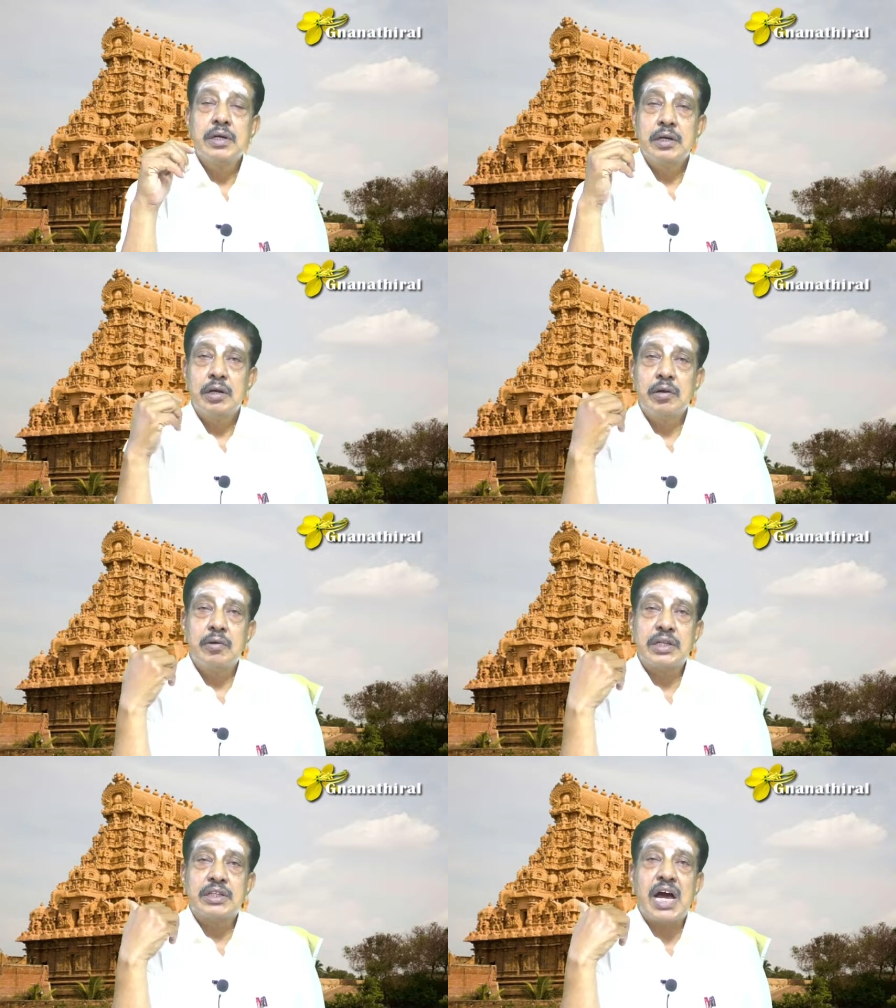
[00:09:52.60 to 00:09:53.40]

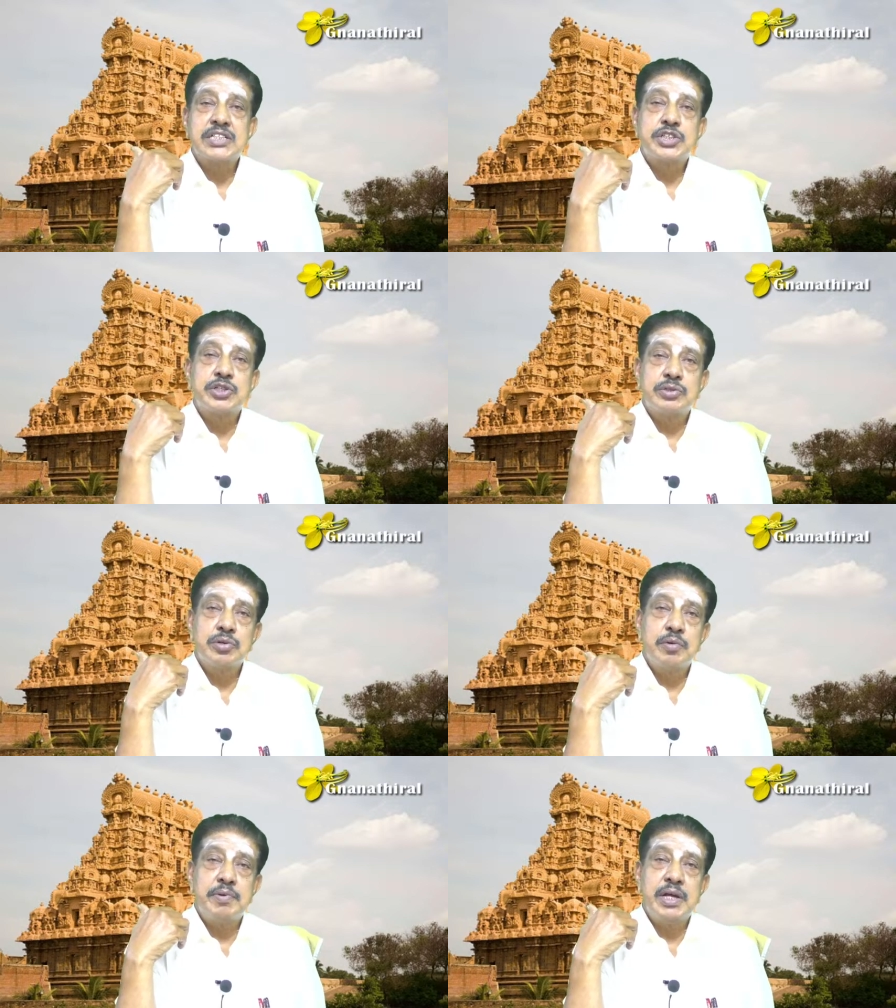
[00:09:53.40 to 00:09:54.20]
Your thoughts
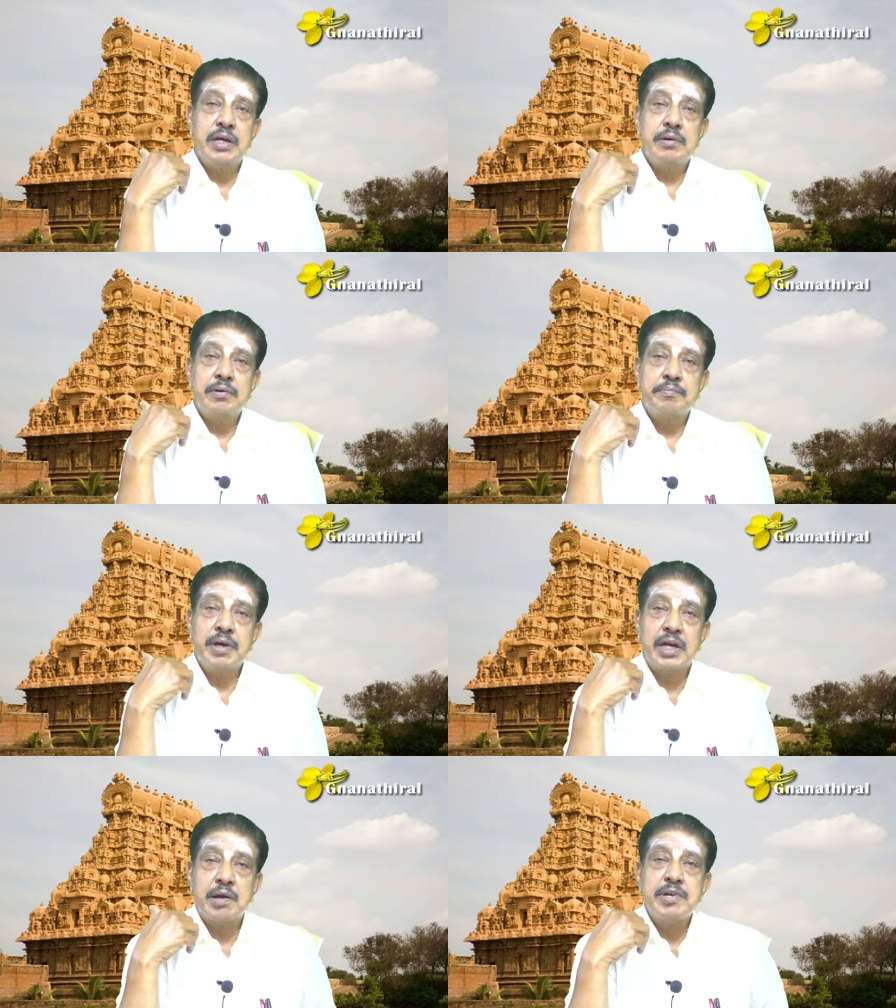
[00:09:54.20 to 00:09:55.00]
should be
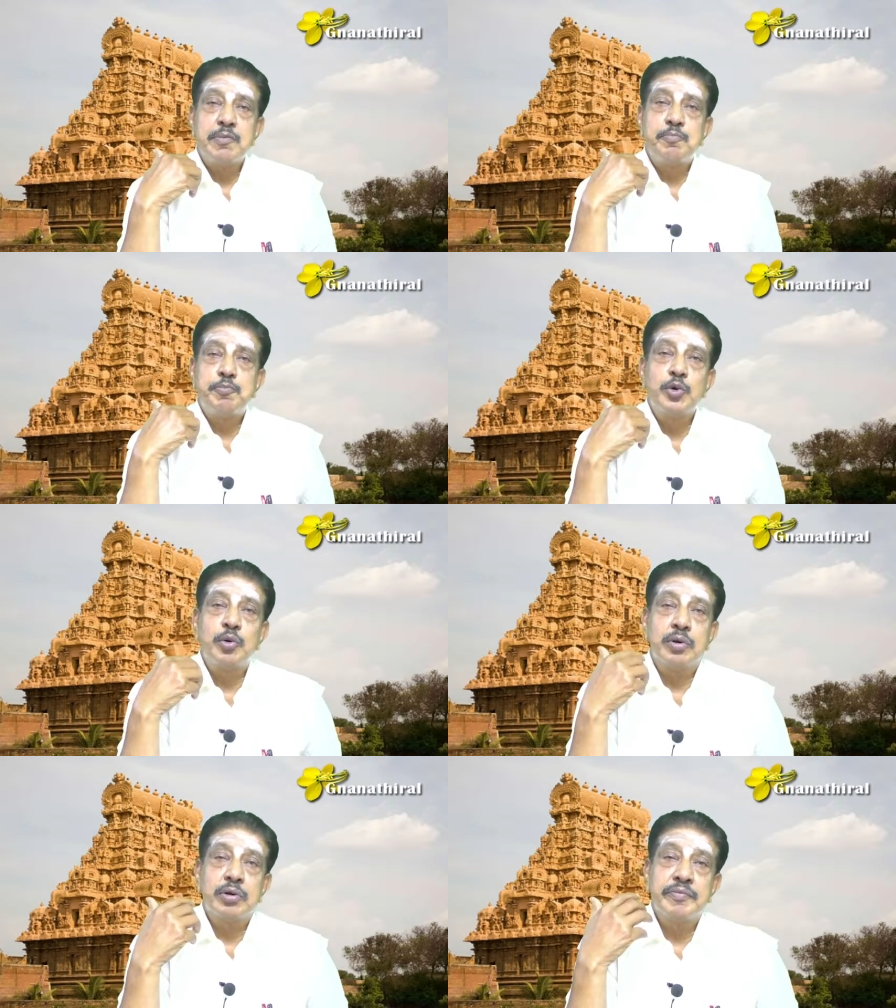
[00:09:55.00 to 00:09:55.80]
becoming
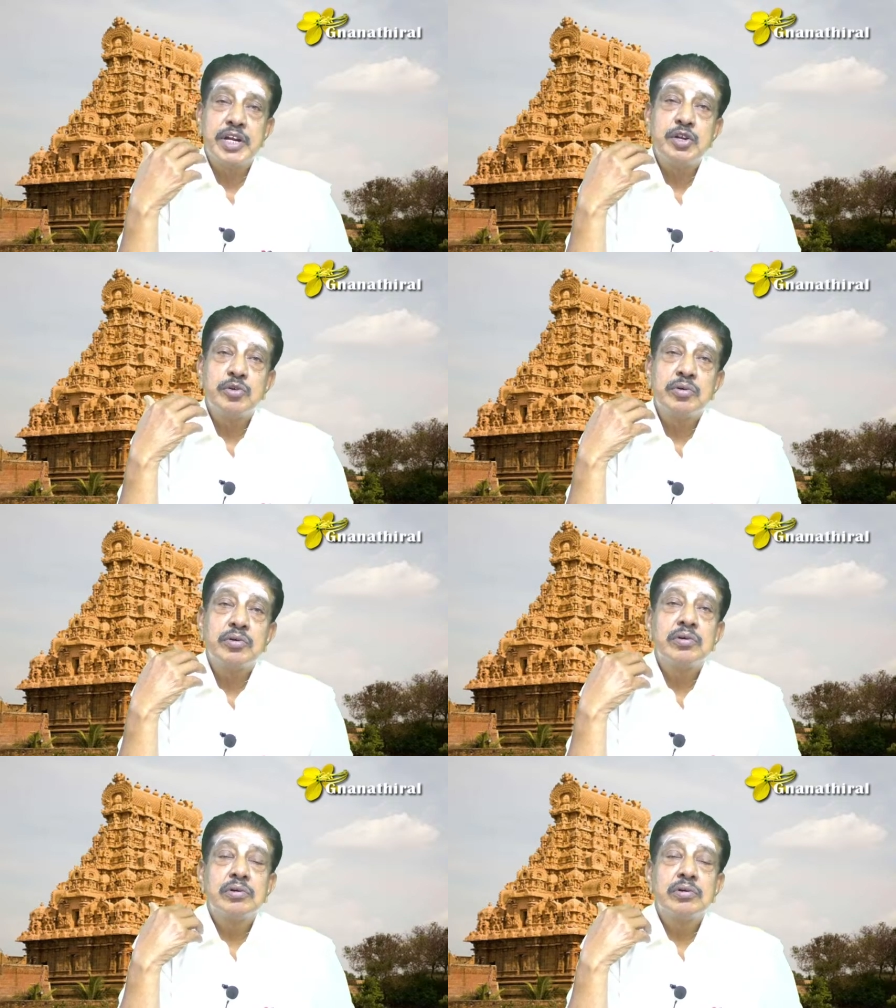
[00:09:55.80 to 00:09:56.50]
pure when you